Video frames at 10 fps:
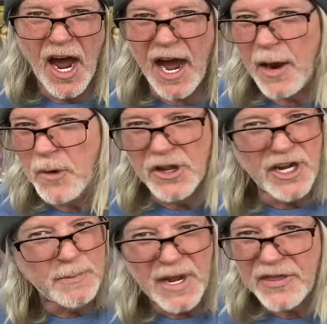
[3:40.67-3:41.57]
I will
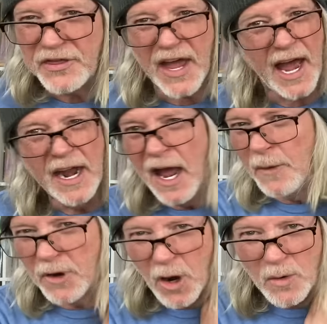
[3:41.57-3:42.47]
admit that.
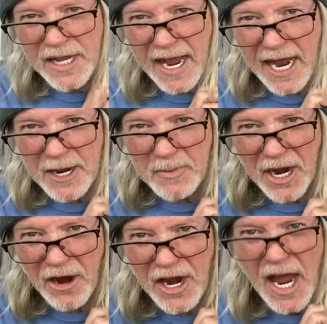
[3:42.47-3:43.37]
We're going
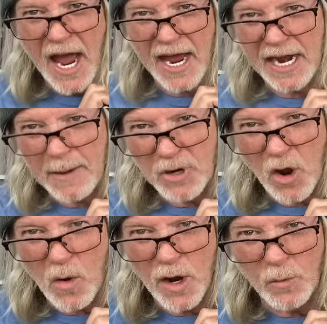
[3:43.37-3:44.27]
Canterbury, and I'm
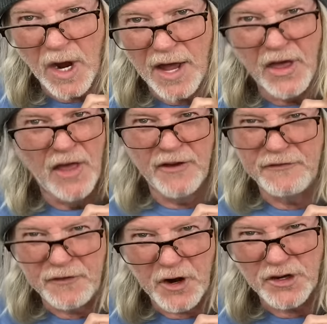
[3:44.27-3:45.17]
going with the
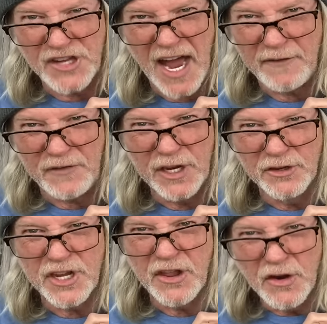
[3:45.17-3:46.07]
first
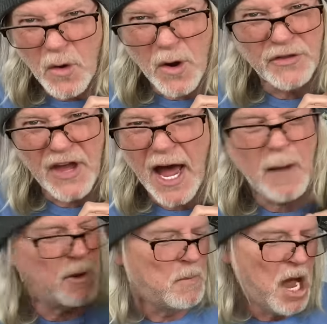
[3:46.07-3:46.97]
Hatfield and the North
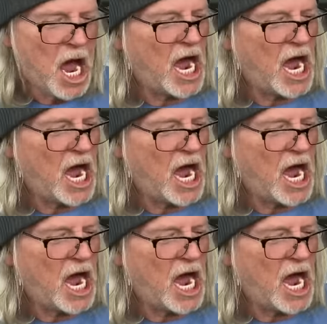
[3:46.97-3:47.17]
album.